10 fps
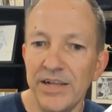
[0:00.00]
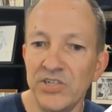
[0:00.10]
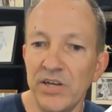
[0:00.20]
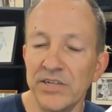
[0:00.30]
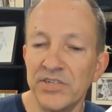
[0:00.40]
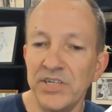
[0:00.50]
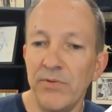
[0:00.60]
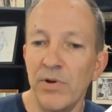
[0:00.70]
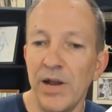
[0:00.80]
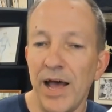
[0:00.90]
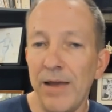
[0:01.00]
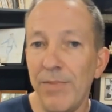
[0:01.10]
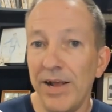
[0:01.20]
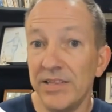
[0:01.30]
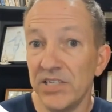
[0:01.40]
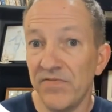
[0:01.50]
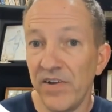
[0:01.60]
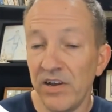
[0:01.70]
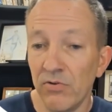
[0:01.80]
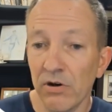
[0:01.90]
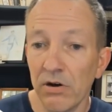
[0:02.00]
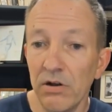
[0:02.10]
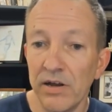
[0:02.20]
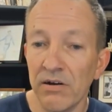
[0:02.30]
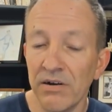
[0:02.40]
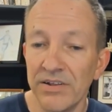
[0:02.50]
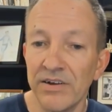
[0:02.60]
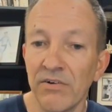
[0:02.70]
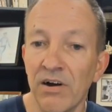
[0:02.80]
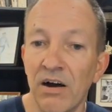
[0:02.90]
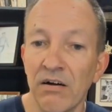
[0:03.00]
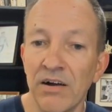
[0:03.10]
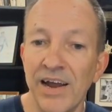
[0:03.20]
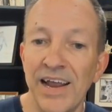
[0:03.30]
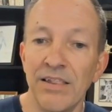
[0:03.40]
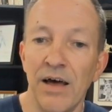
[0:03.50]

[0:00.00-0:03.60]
So you can see when I made this video earlier, there are a